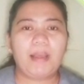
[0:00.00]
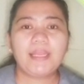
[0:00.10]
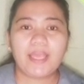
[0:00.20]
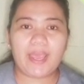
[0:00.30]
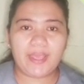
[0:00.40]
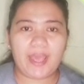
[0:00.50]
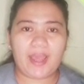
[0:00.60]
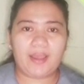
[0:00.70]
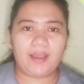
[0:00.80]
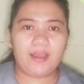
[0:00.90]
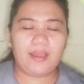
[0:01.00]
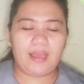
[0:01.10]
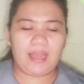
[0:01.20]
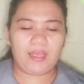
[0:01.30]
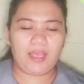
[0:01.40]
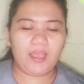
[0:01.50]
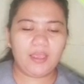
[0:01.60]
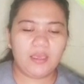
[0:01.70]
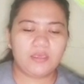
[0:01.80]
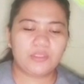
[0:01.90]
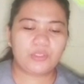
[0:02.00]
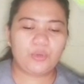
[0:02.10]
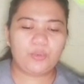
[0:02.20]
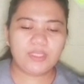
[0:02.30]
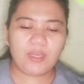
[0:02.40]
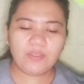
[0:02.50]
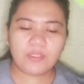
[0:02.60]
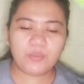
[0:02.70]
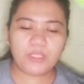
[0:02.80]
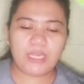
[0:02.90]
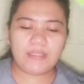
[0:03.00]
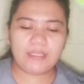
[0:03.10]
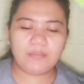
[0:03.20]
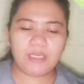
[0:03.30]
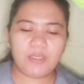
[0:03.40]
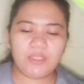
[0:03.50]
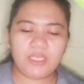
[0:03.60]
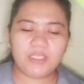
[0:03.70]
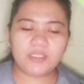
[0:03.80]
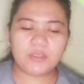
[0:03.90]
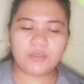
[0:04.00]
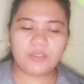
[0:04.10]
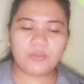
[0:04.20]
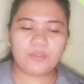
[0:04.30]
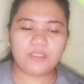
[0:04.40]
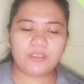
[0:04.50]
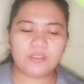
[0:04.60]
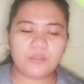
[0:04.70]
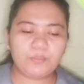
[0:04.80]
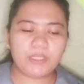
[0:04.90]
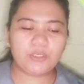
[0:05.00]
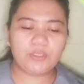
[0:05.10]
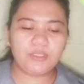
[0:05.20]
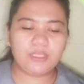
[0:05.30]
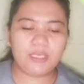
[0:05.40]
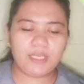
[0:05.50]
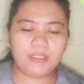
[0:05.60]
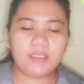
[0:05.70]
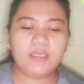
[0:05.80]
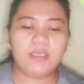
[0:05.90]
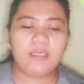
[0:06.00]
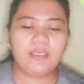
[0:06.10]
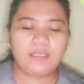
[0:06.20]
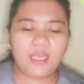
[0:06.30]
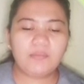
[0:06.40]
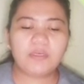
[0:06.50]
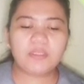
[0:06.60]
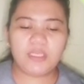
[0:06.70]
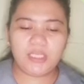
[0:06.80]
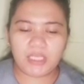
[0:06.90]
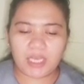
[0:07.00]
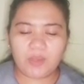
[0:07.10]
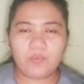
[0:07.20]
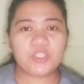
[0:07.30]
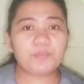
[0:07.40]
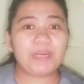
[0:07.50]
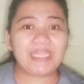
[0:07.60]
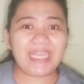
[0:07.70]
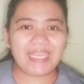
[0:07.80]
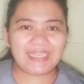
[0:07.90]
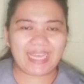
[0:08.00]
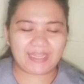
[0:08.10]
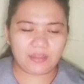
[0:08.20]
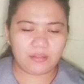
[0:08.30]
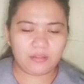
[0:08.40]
Pangaea. Okay? So 1,100 million years ago, there was a supercontinent named Rodinia which predated,